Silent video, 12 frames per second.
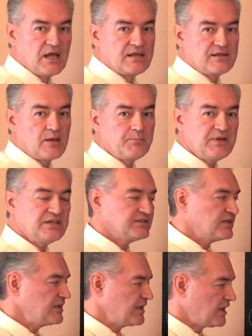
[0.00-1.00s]
That means that,
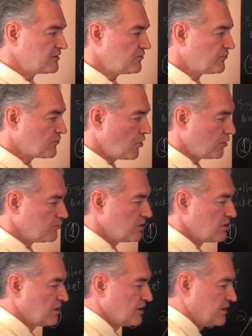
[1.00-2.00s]
again, from
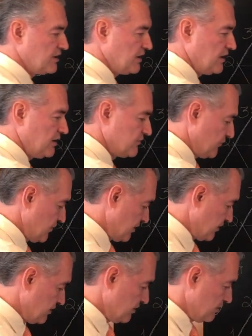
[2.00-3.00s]
the infinite